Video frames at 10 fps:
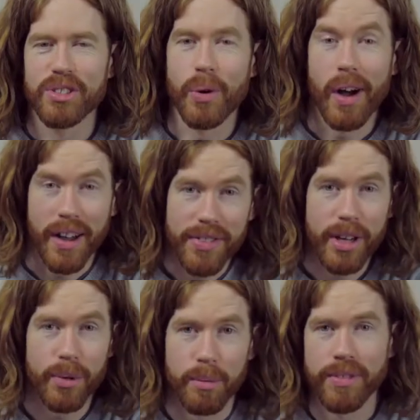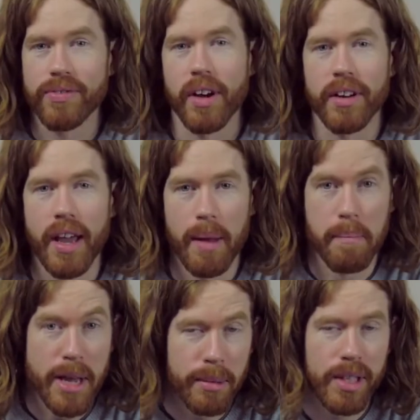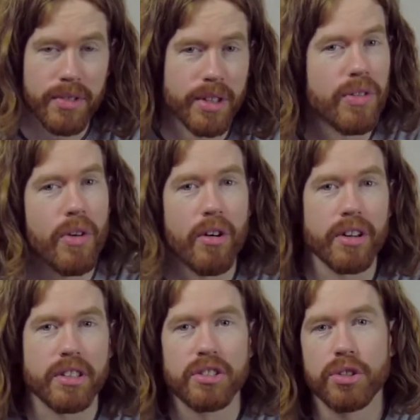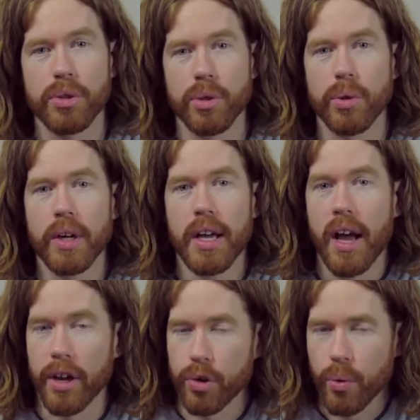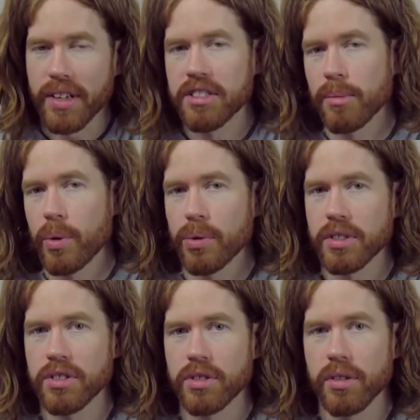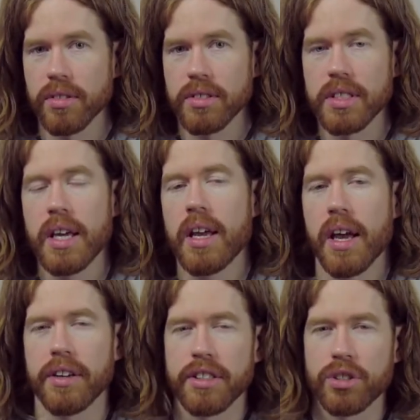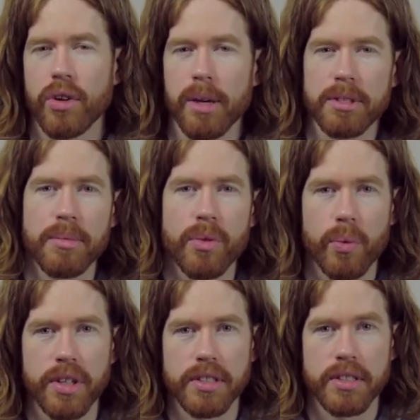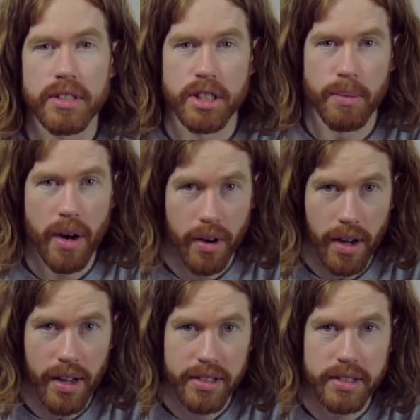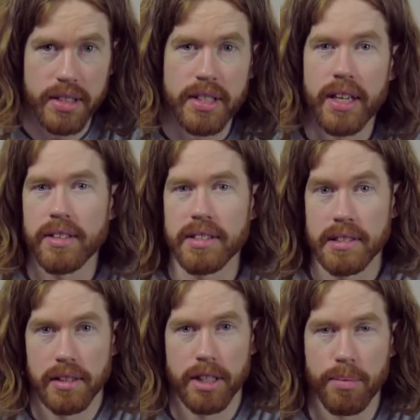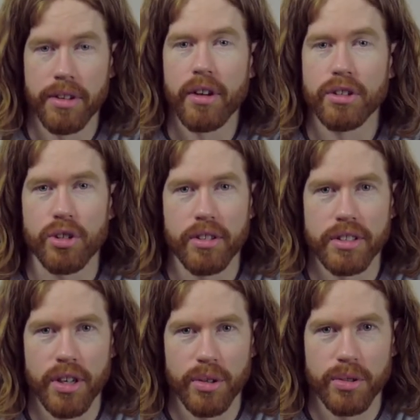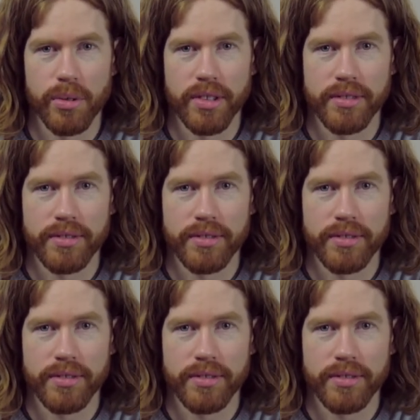So I thought it would be fun and maybe even cathartic to address some of those concerns and to describe some of the reasons that inspired us to take this leap into uncharted territory.